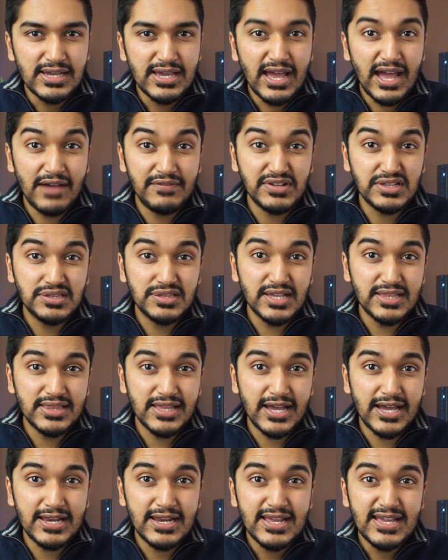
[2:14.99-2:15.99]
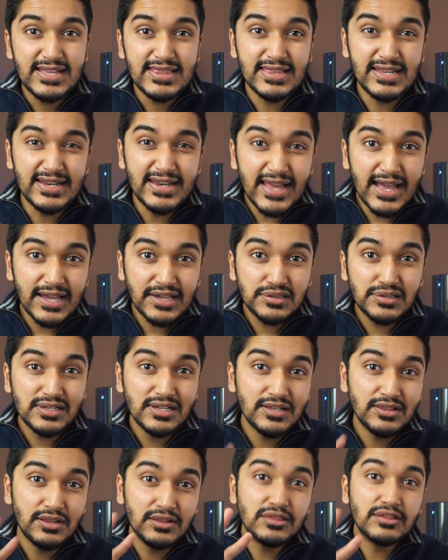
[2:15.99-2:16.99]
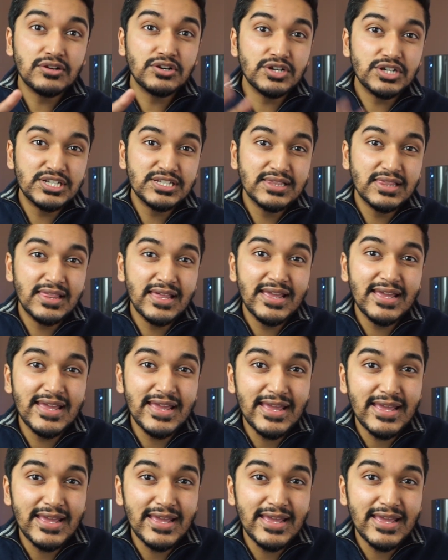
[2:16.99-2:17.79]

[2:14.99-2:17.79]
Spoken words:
Having said that, the third thing